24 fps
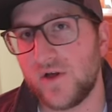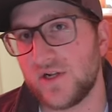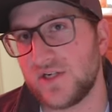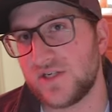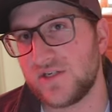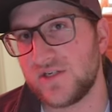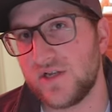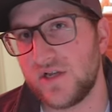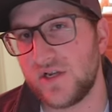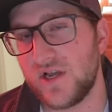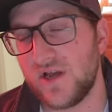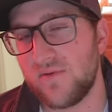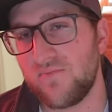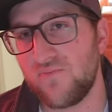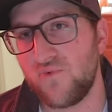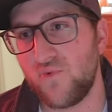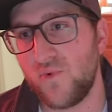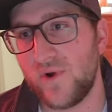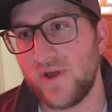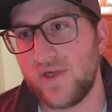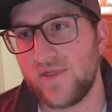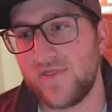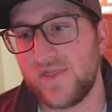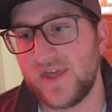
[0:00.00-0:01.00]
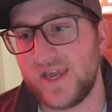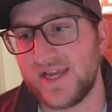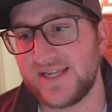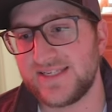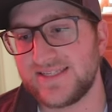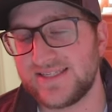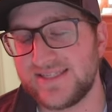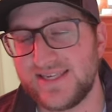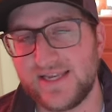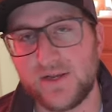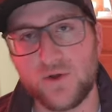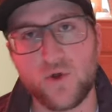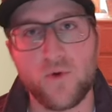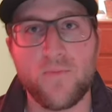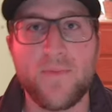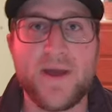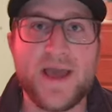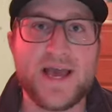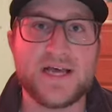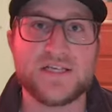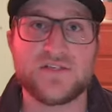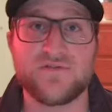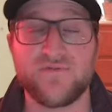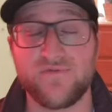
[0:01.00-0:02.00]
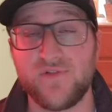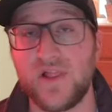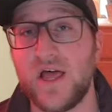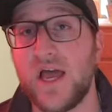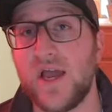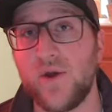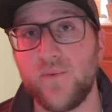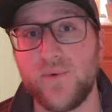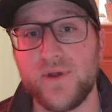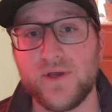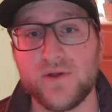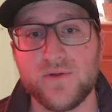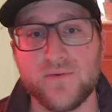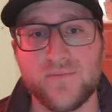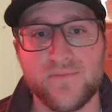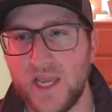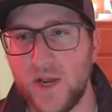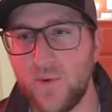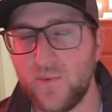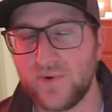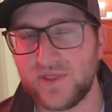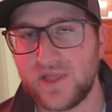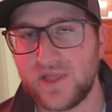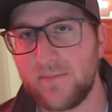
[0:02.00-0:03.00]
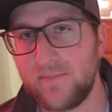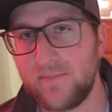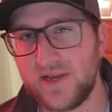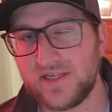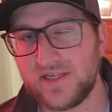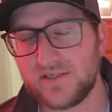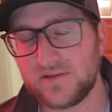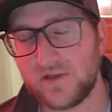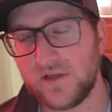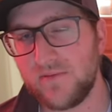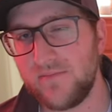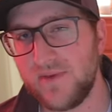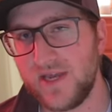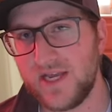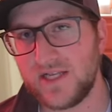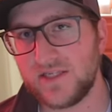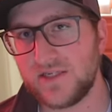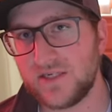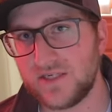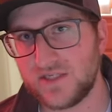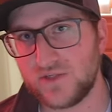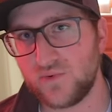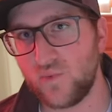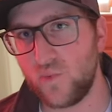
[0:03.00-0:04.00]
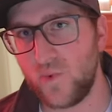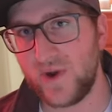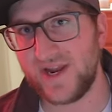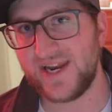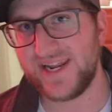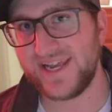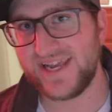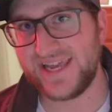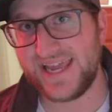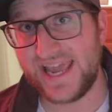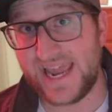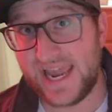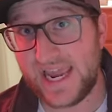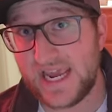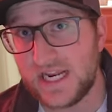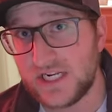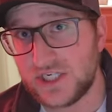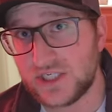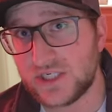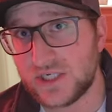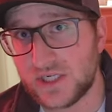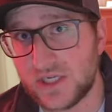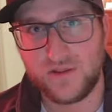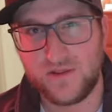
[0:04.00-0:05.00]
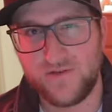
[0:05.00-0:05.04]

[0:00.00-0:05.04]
clutch setup with a single mass flywheel. And what that basically means is when engaged,